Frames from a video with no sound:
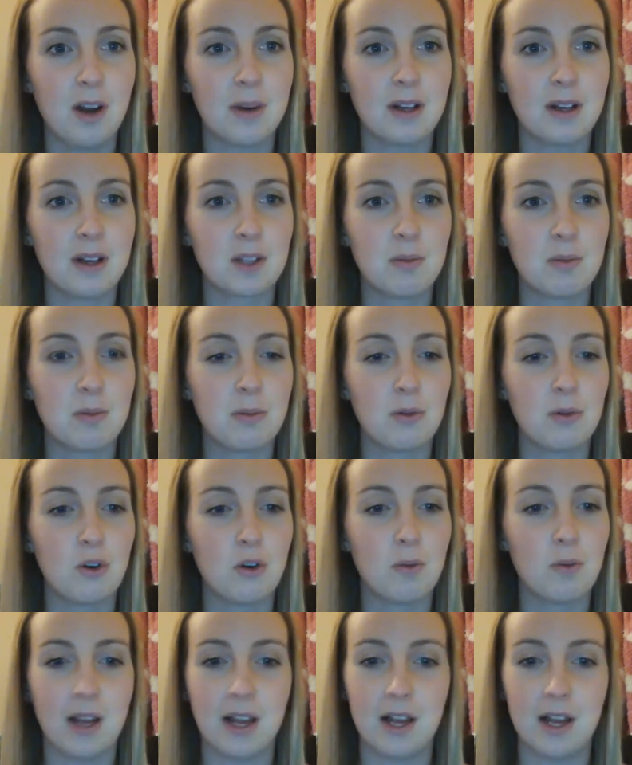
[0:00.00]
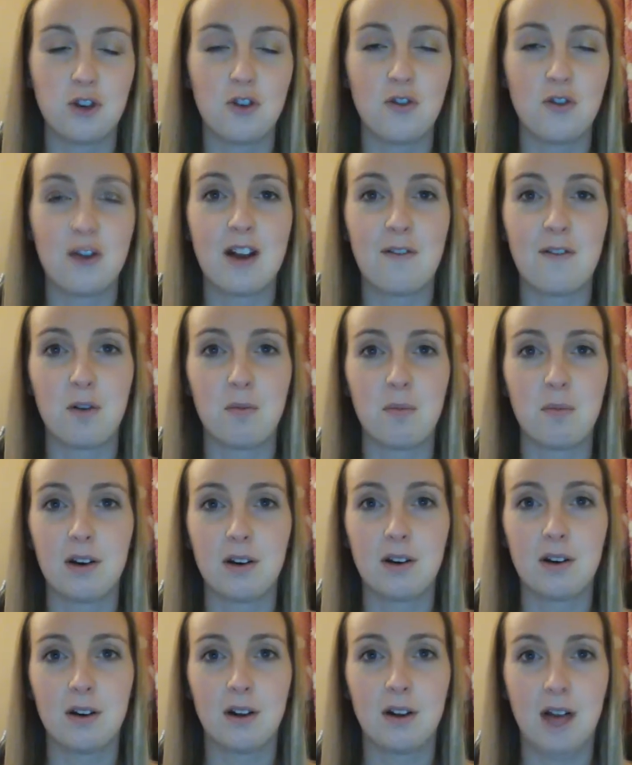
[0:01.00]
I mean, there's people who are my age who have never
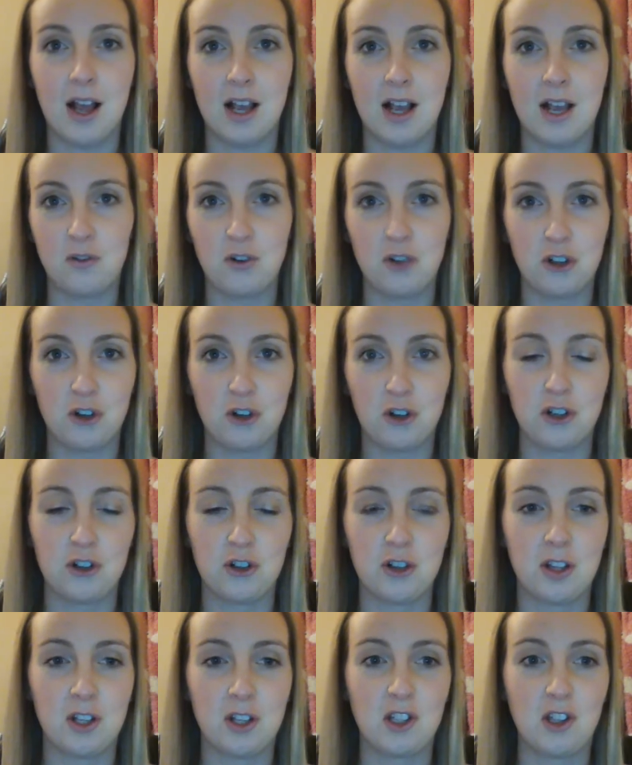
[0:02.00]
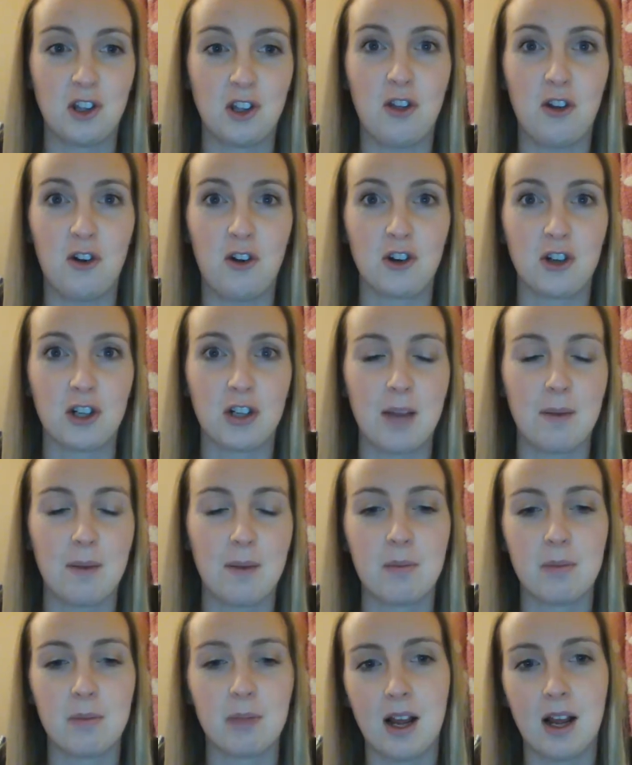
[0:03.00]
been asked for jury duty. This is the third
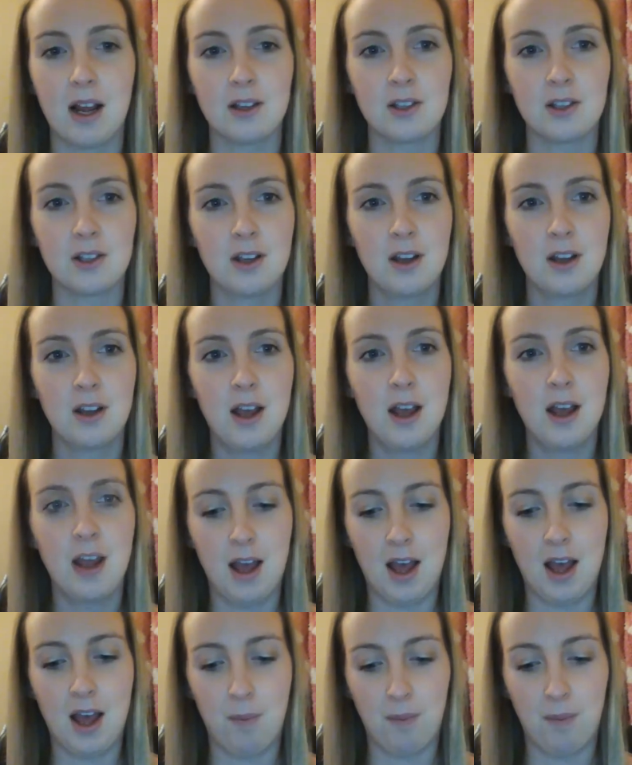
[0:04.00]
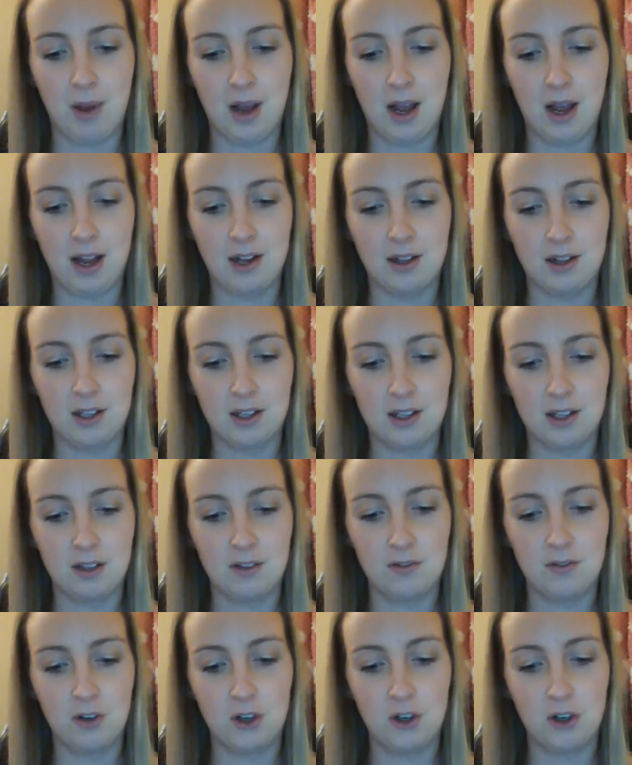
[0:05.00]
time I've been asked. And the
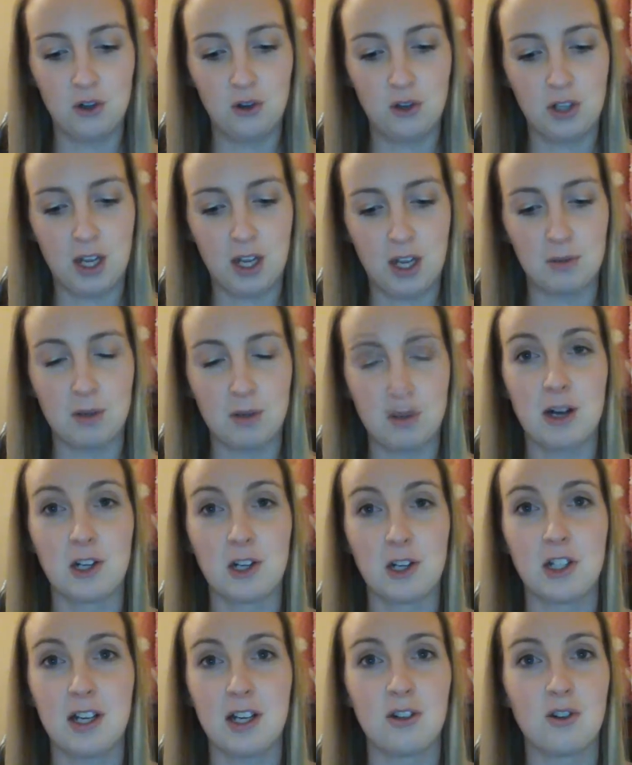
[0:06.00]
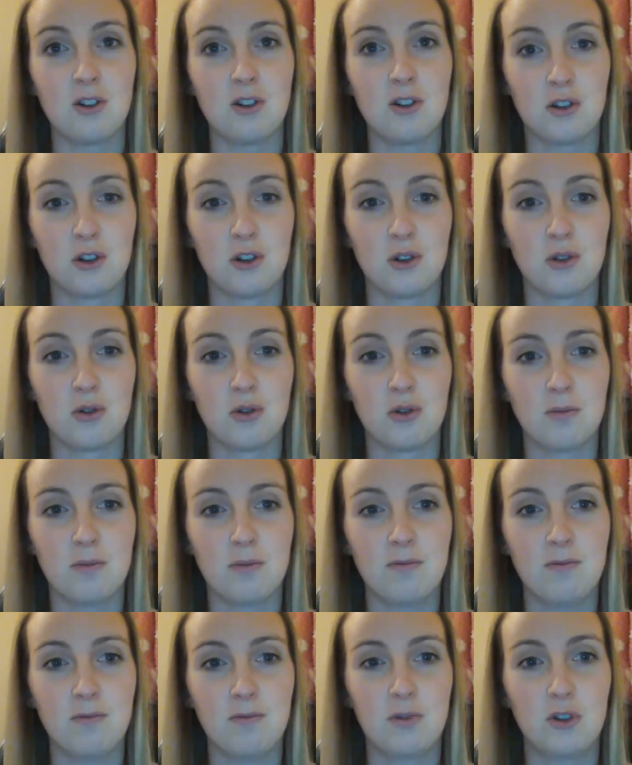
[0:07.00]
first two times I managed to get a doctor's note
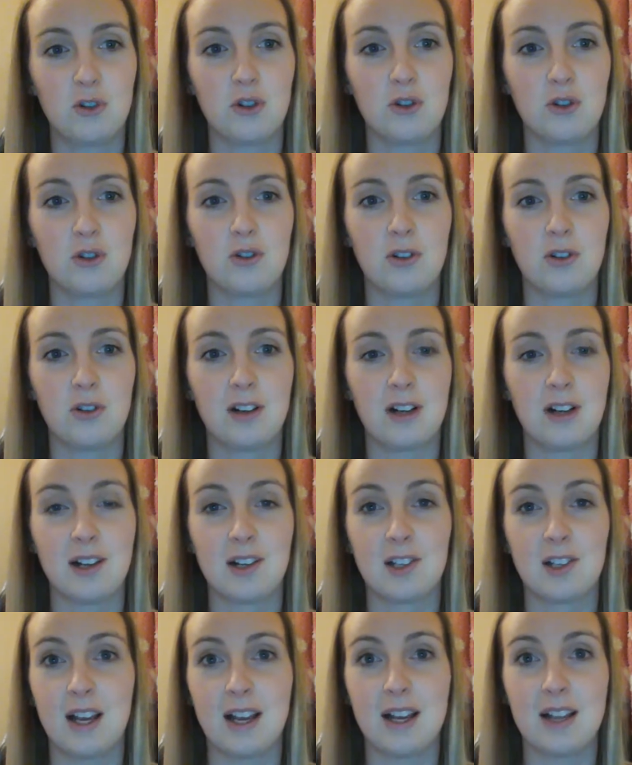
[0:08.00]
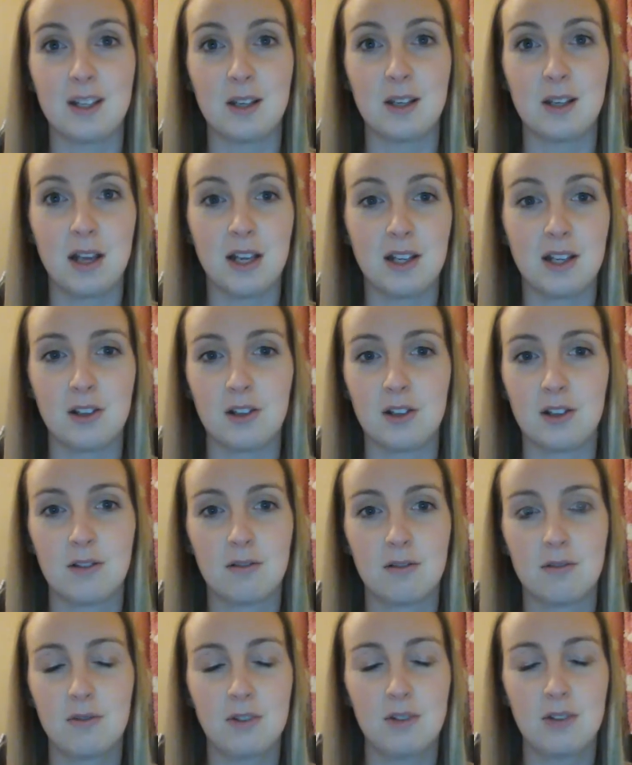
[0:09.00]
due to an anxiety basis
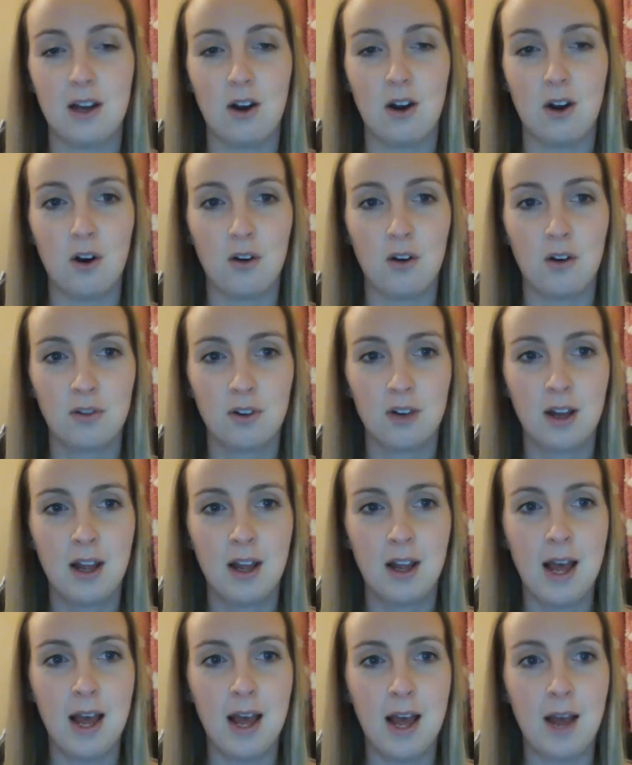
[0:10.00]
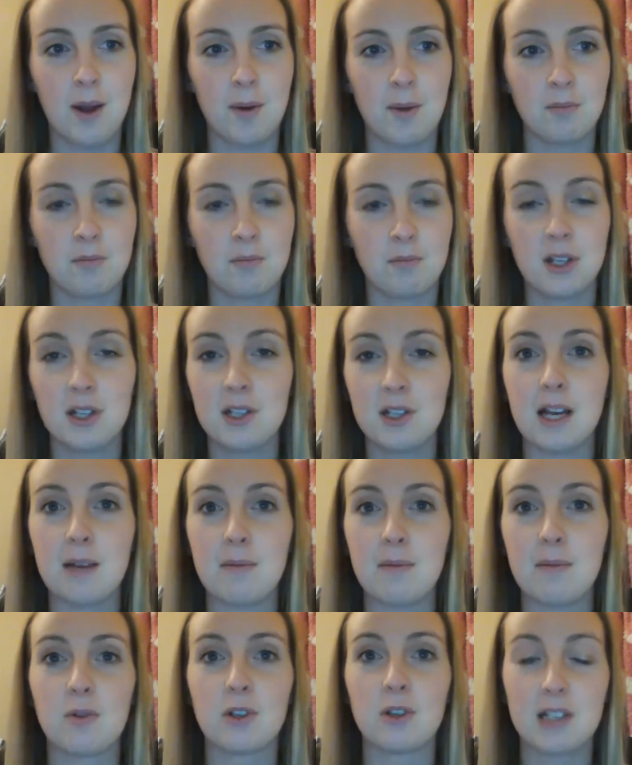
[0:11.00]
to get off. But this
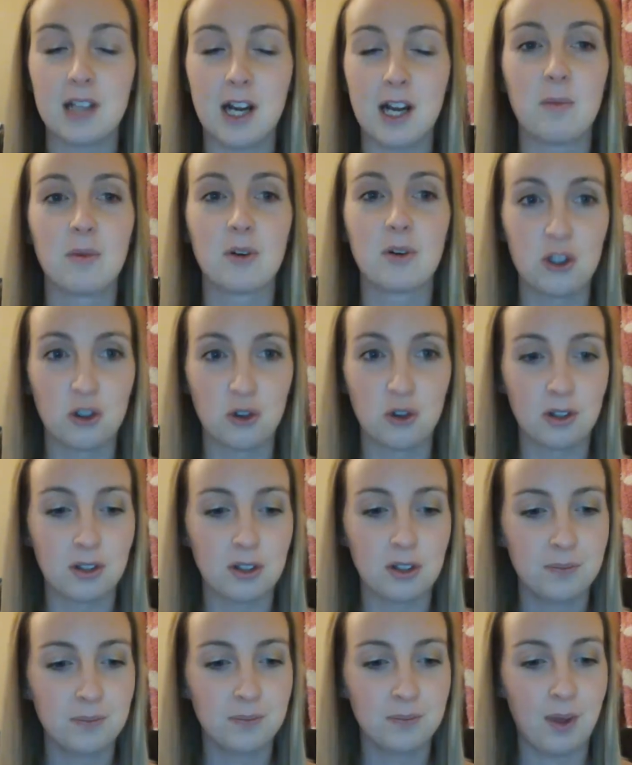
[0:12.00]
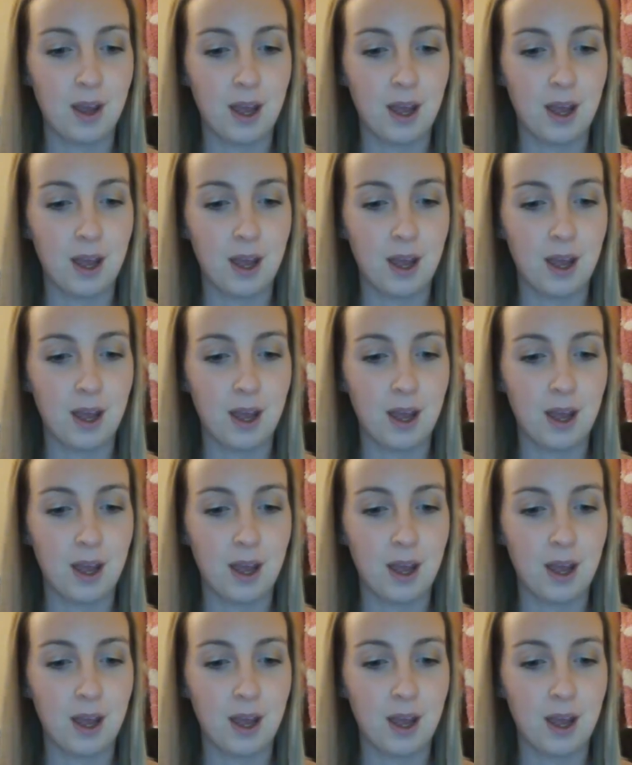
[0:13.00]
time I was determined to do it.